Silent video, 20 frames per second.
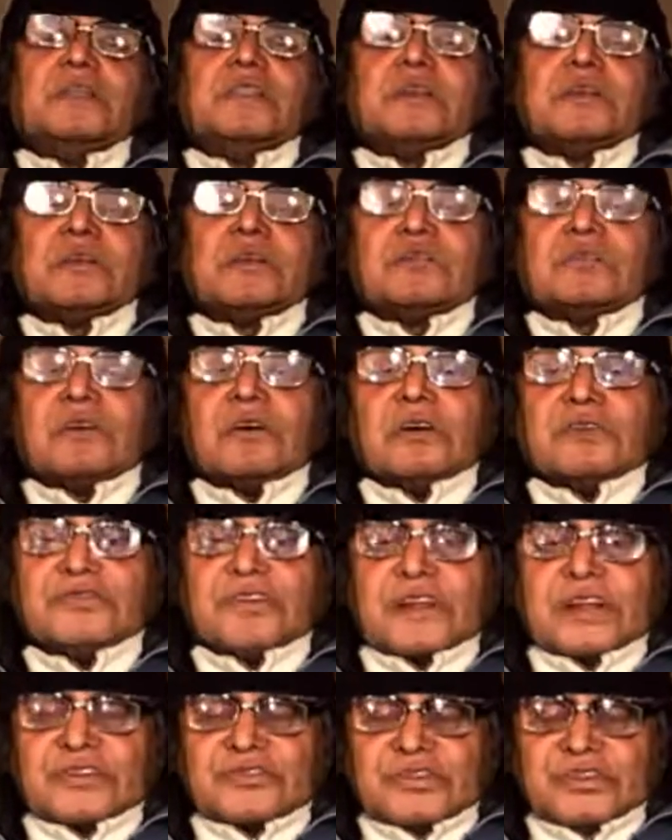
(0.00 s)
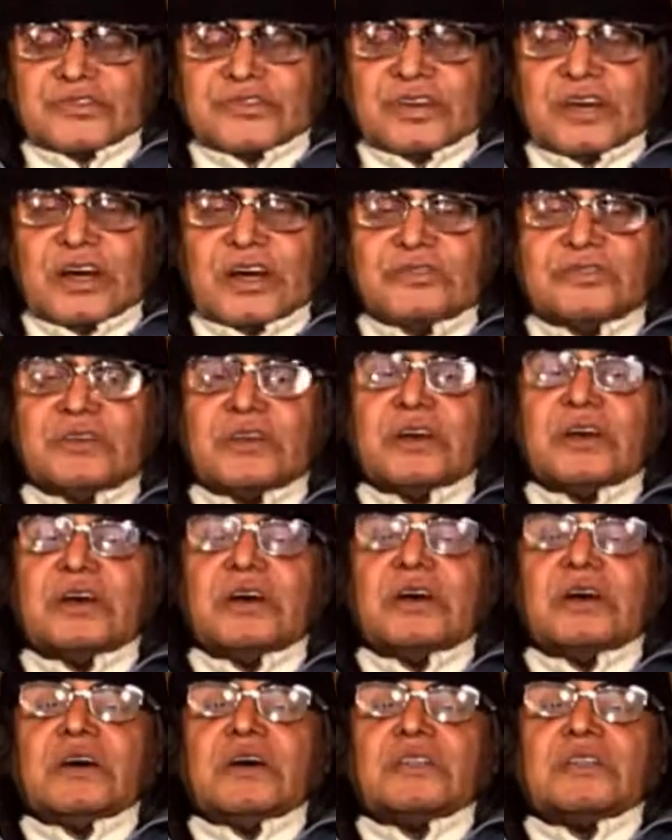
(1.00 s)
They don't go for exercise.
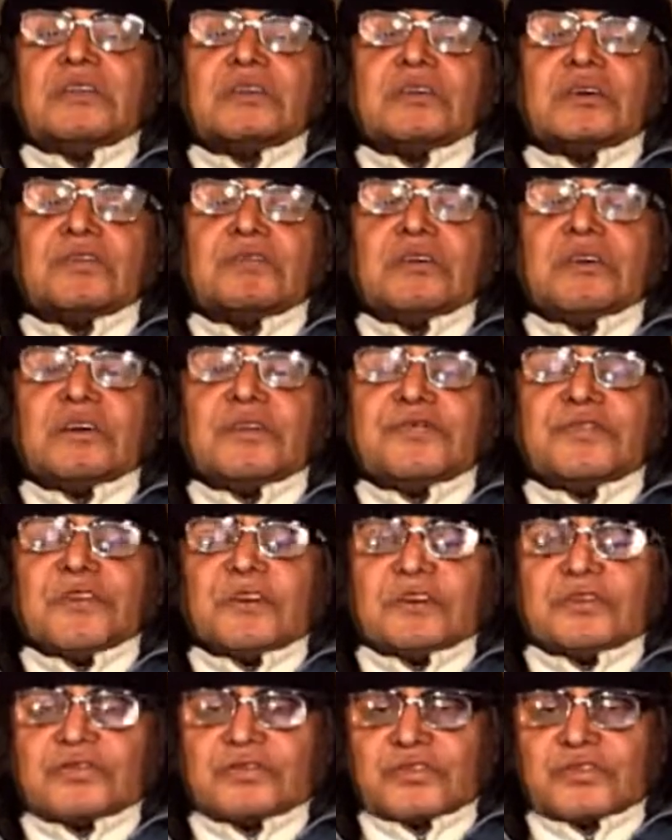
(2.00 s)
They don't go for